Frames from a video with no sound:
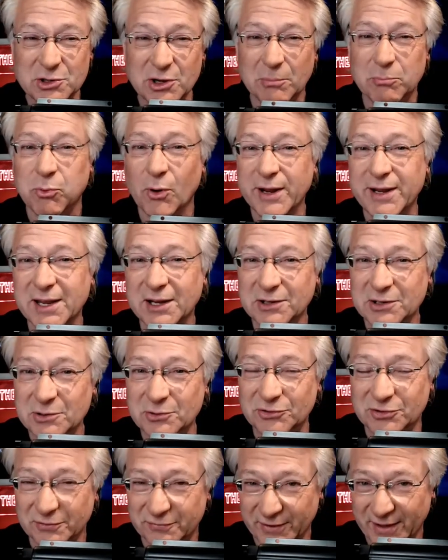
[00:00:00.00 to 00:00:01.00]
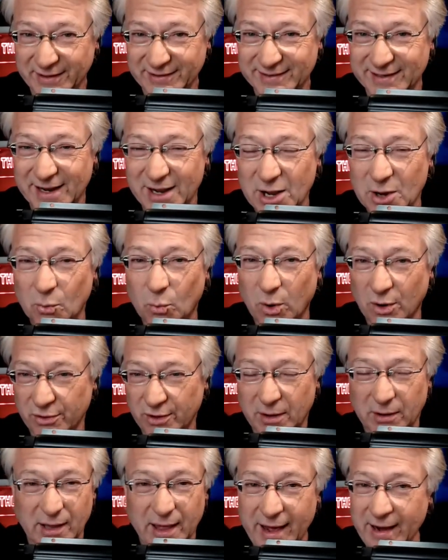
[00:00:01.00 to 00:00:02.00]
breaking news event where
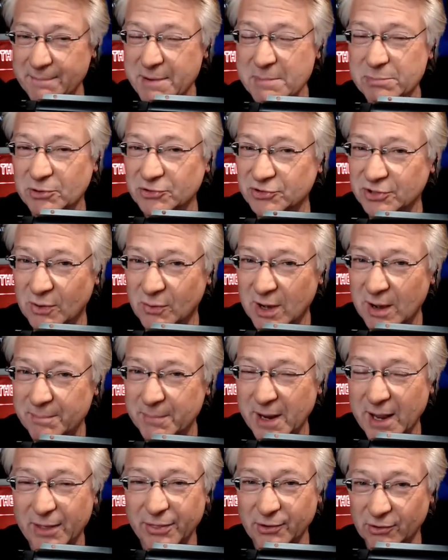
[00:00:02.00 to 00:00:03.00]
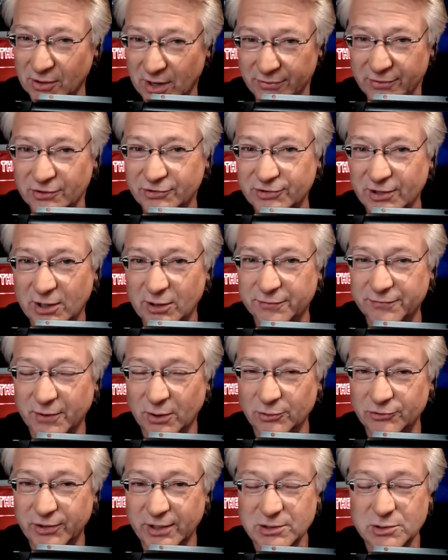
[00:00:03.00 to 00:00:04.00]
there are a lot of people show up, they're on their cell
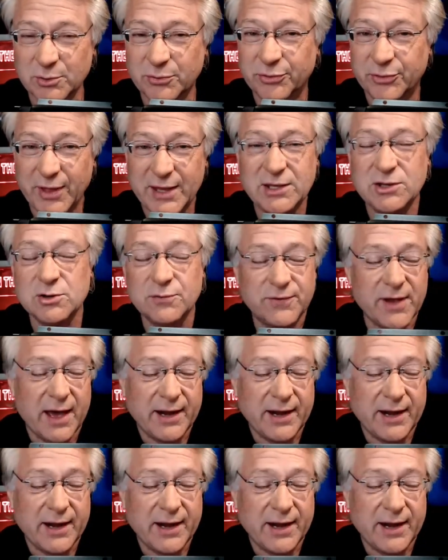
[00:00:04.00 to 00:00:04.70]
phones, and you think you've